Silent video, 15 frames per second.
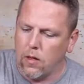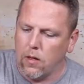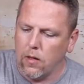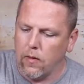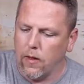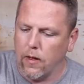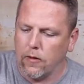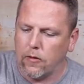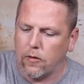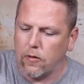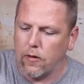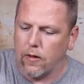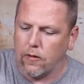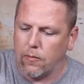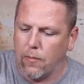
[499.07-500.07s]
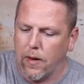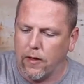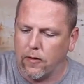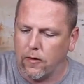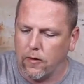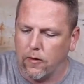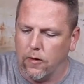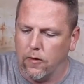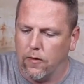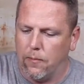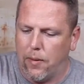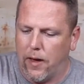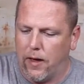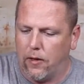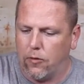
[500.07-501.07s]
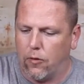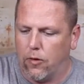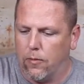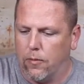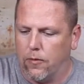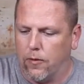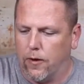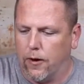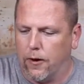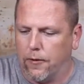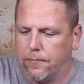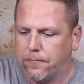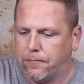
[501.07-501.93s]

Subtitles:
And that's basically the paint treatment there.